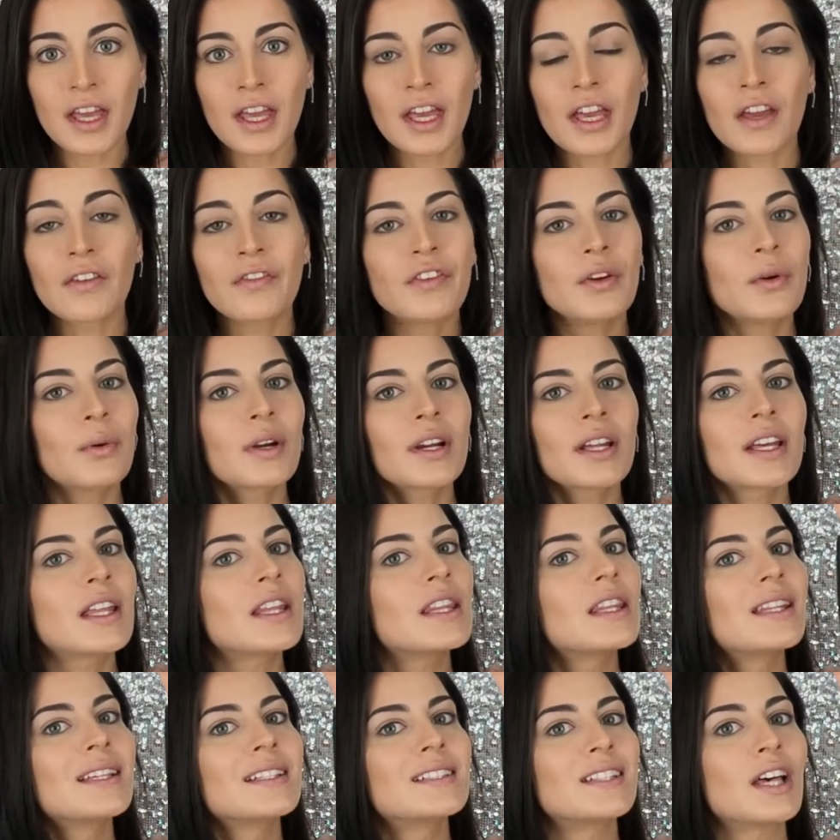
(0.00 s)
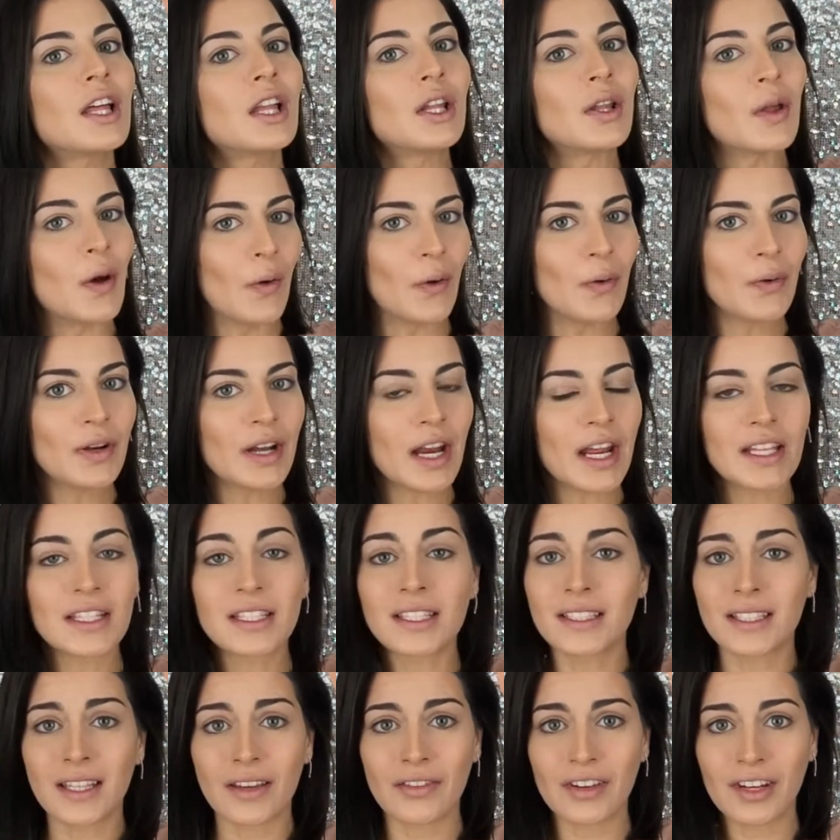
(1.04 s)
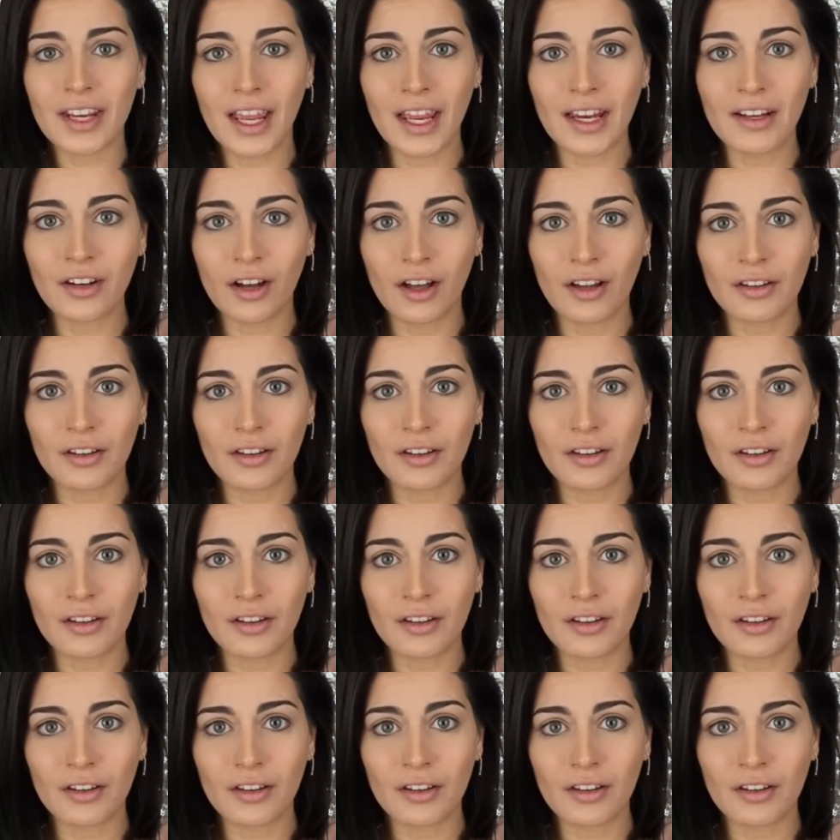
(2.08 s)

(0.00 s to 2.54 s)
If you were to get this alone, it's $78.